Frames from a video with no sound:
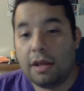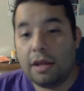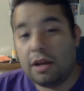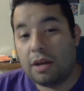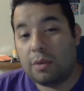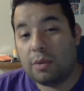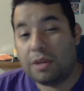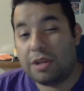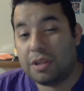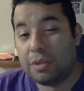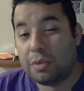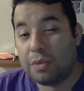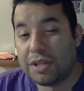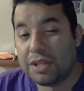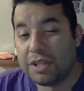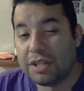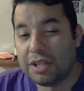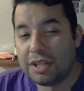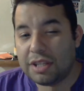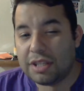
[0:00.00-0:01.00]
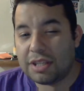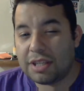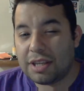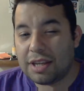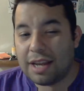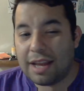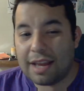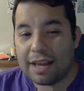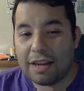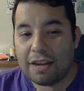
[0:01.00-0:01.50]
Now, the reason this is the
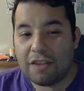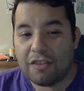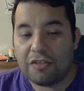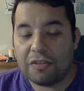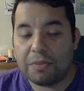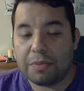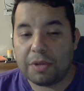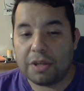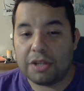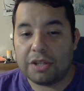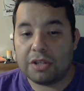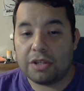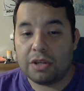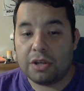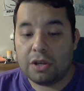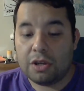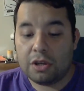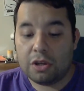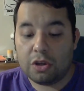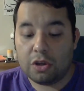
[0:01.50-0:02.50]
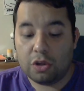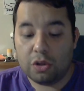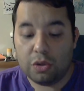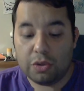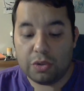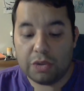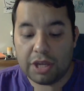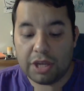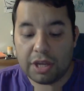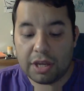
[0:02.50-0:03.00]
negative is because you're
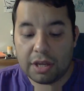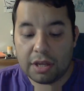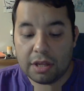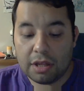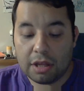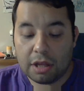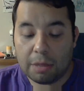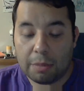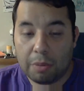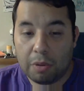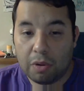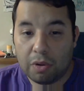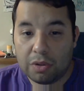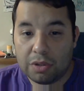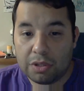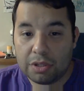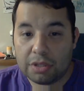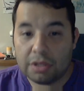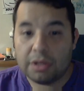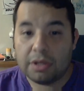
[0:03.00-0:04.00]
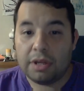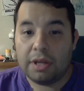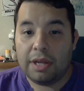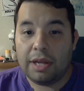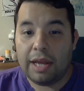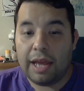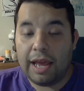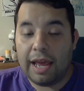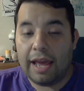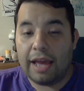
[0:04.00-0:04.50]
losing Compulse
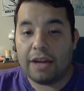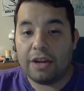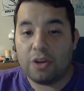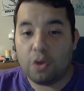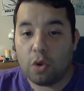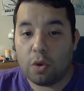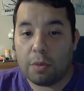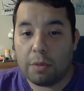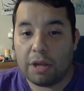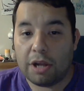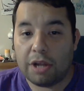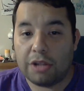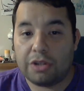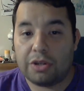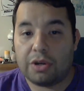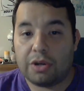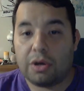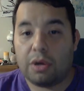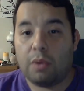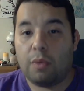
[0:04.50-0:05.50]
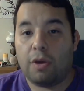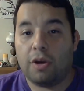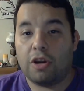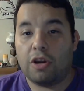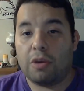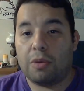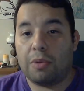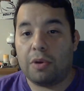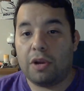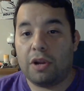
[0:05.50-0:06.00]
and your monster, while
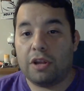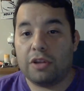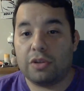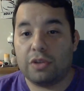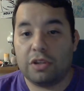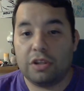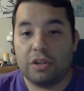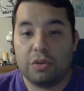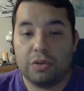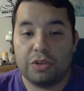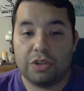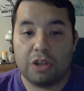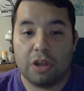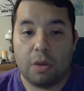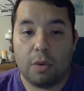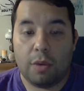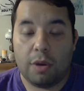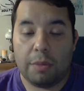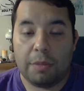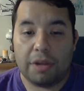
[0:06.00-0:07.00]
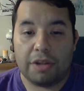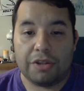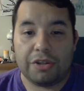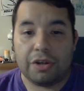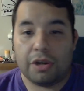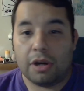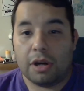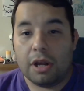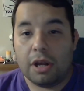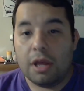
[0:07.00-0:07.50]
your opponent is only losing their one
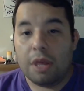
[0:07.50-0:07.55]
monster.